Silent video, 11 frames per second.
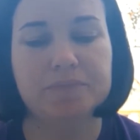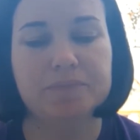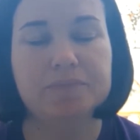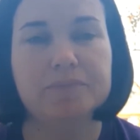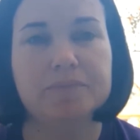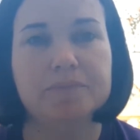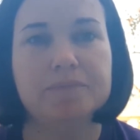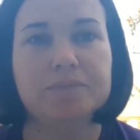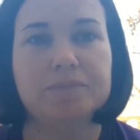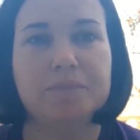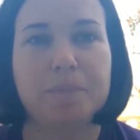
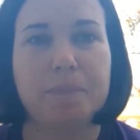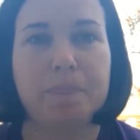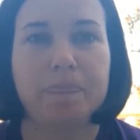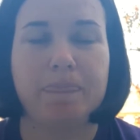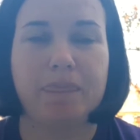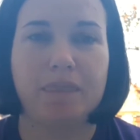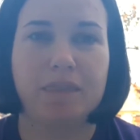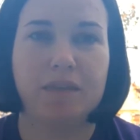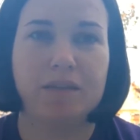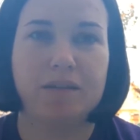(silence)